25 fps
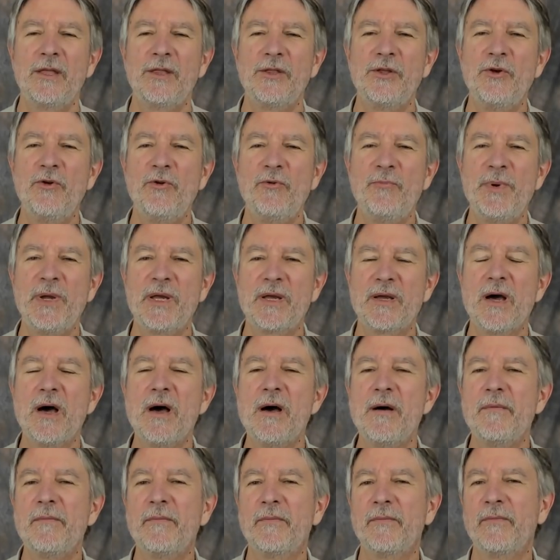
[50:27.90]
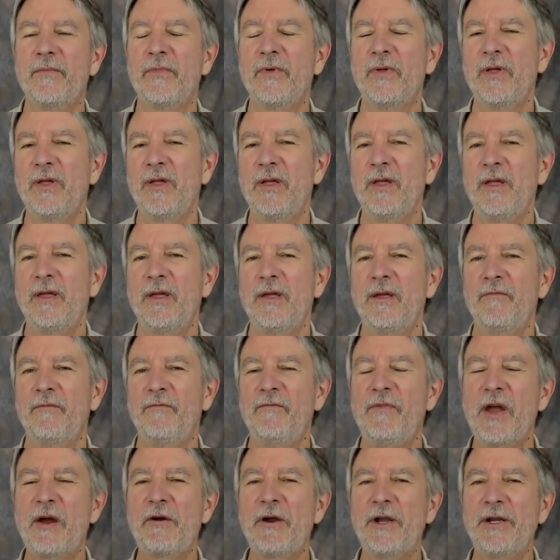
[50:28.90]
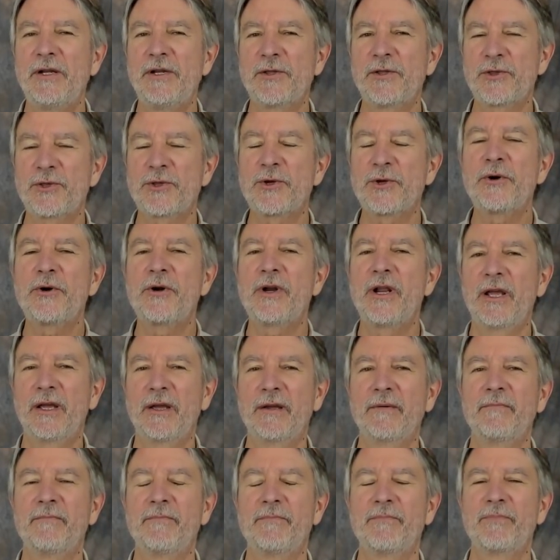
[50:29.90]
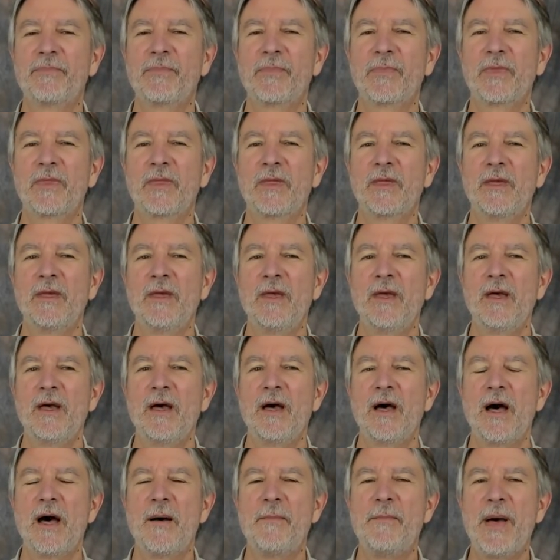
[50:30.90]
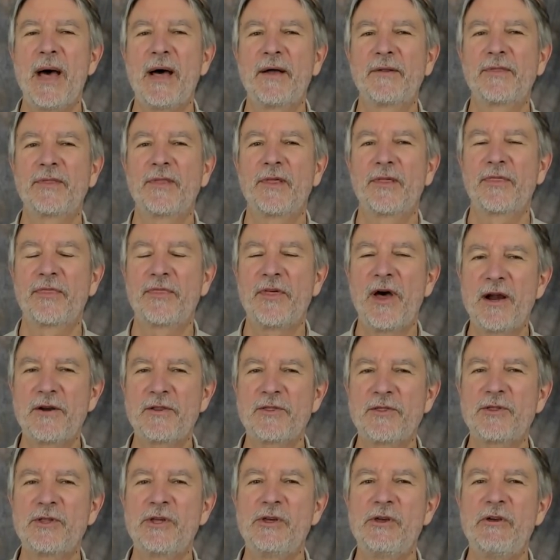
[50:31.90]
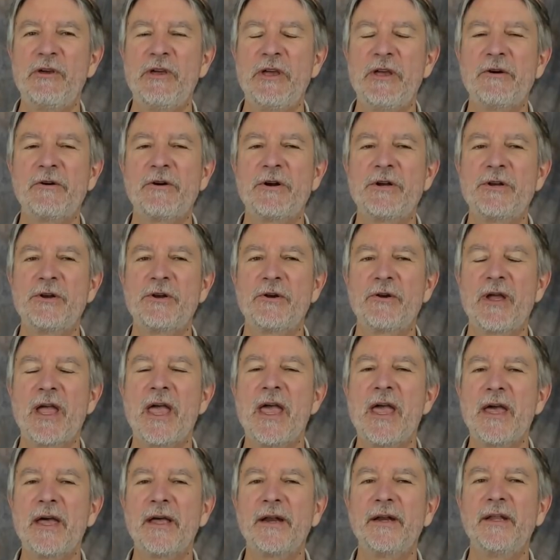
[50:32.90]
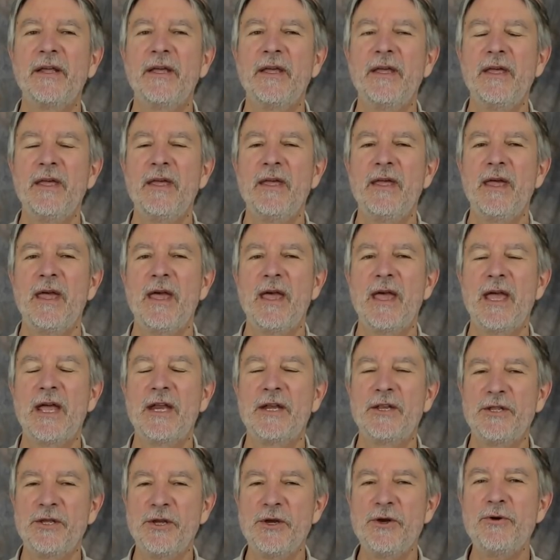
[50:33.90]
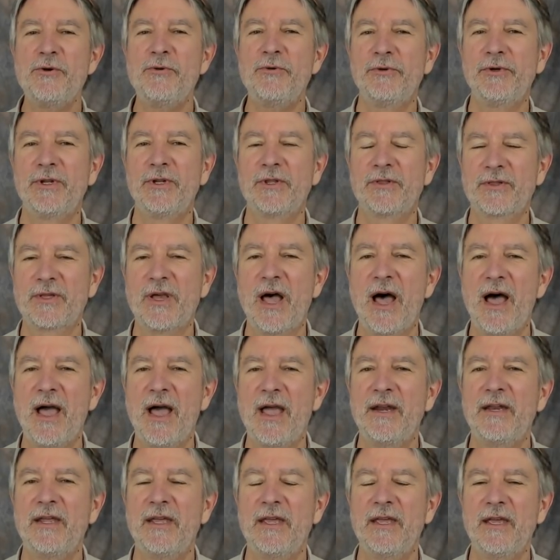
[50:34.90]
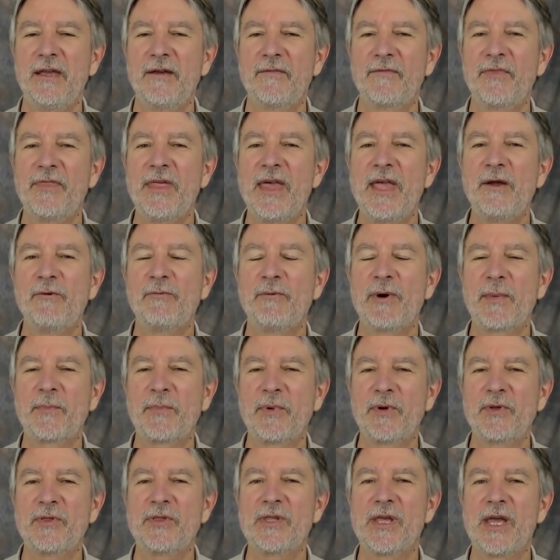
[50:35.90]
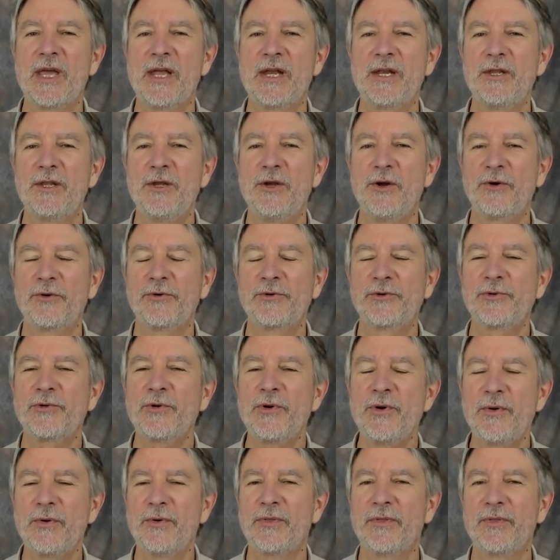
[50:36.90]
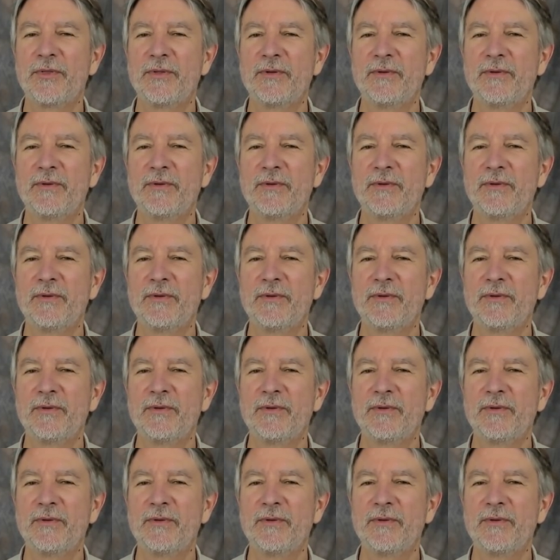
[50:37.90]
You become very discerning about the thoughts that you hear in your head, and you decide if they represent your truth.